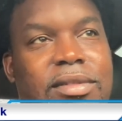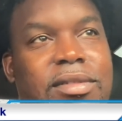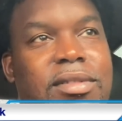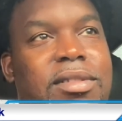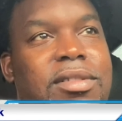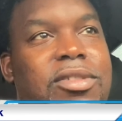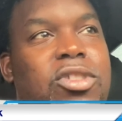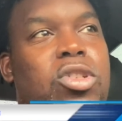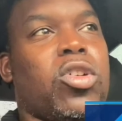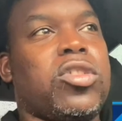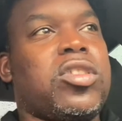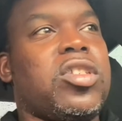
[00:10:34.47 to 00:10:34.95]

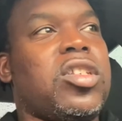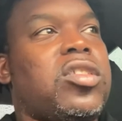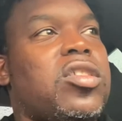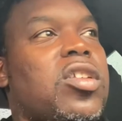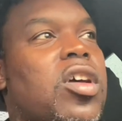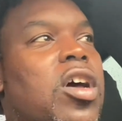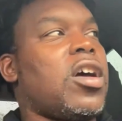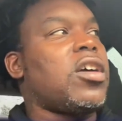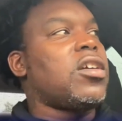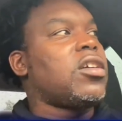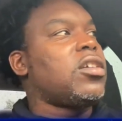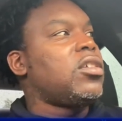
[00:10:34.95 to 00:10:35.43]
Torture
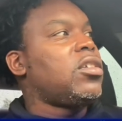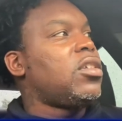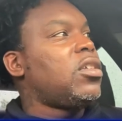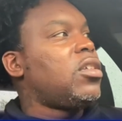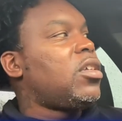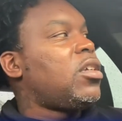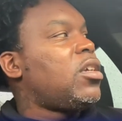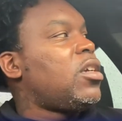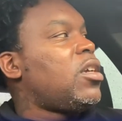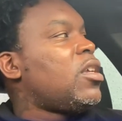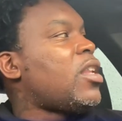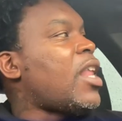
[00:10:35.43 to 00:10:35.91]
Talk.
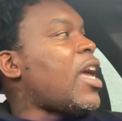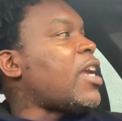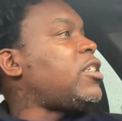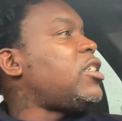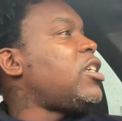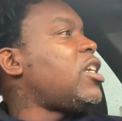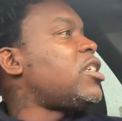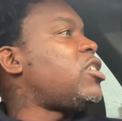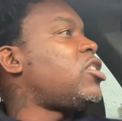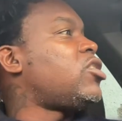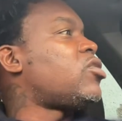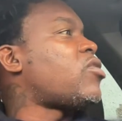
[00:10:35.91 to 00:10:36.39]
Like,
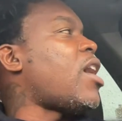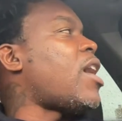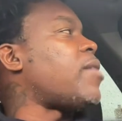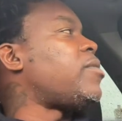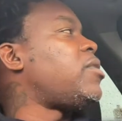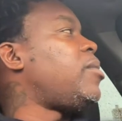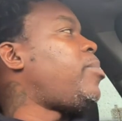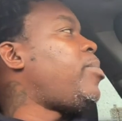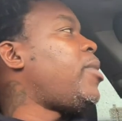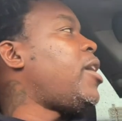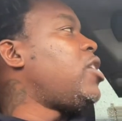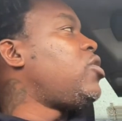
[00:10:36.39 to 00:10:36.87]
share, subscribe
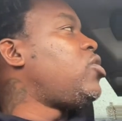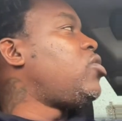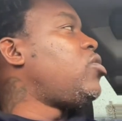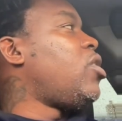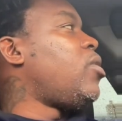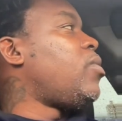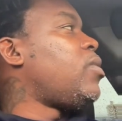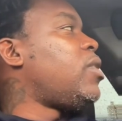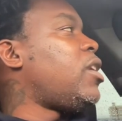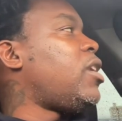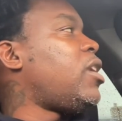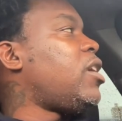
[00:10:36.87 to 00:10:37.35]
to the page. You know
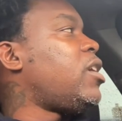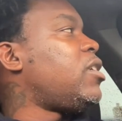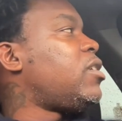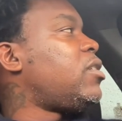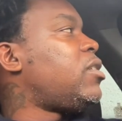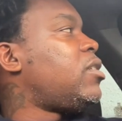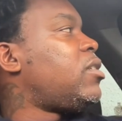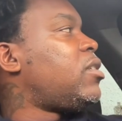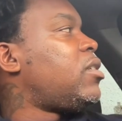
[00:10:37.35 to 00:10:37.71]
what it is.